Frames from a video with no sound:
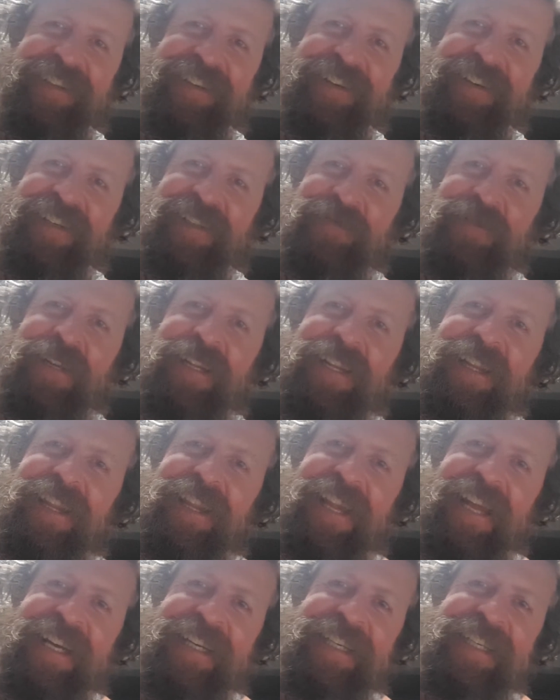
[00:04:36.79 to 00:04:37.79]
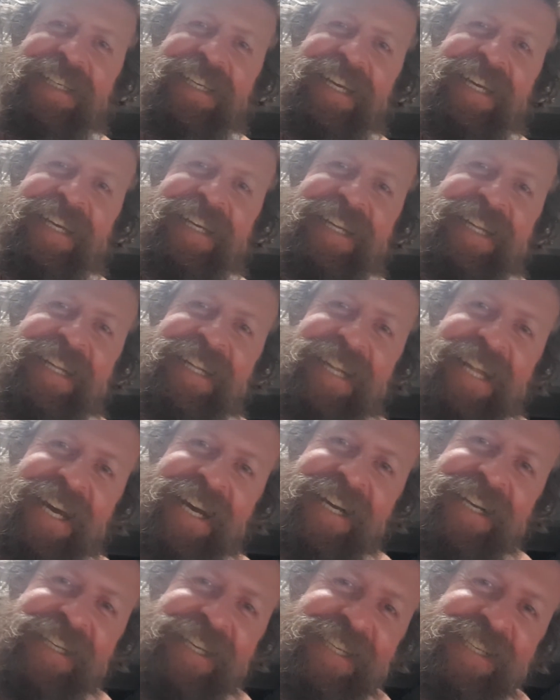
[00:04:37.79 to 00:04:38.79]
I'm a lucky,
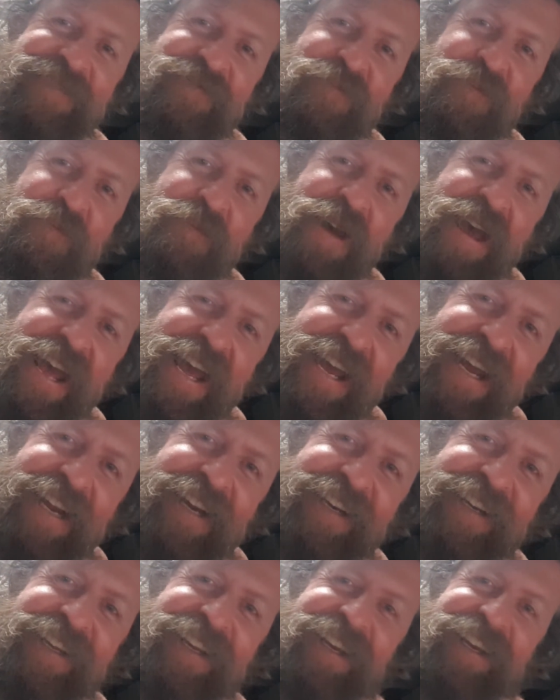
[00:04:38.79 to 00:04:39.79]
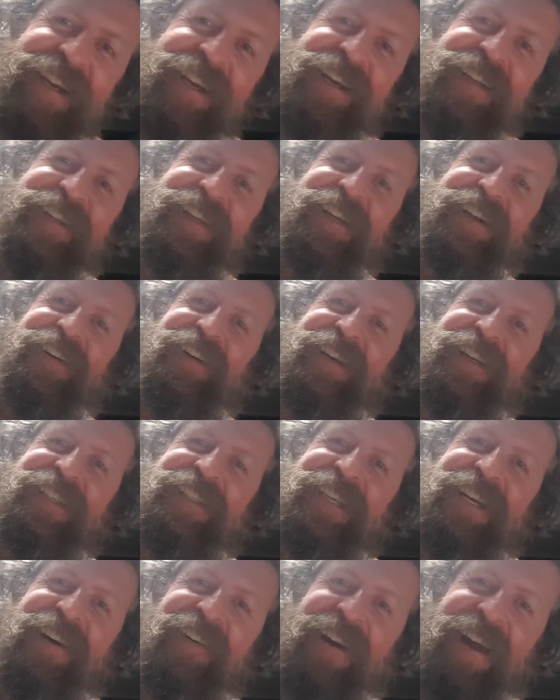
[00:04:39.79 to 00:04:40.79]
lucky man that I
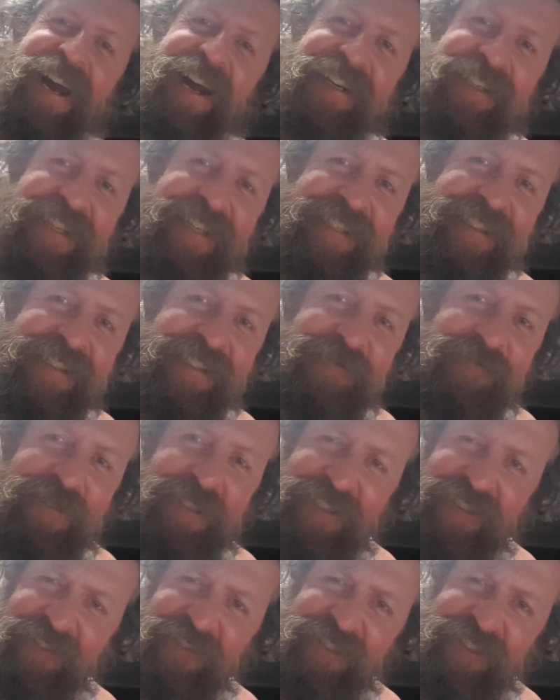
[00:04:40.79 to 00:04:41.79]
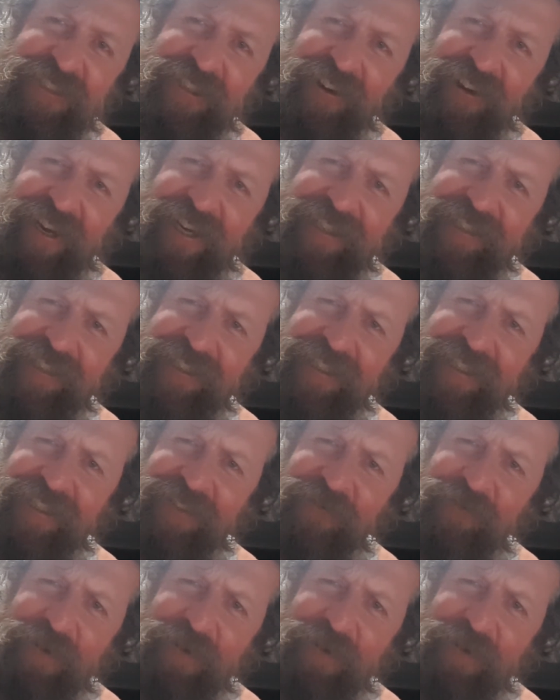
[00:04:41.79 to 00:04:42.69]
can go out in the middle of the night in a